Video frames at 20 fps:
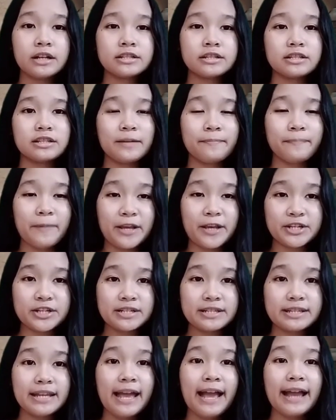to the
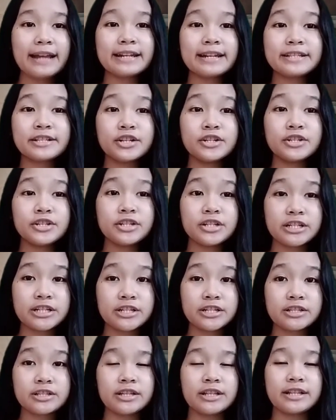patient and his
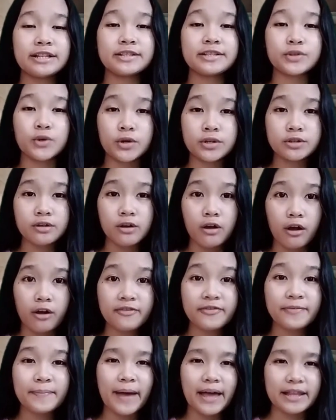condition to this sort
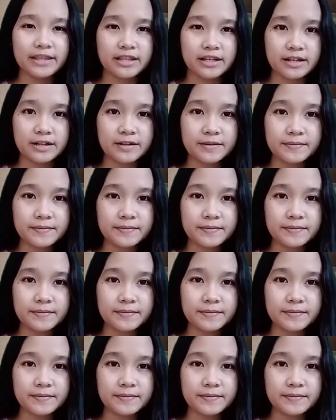of matter.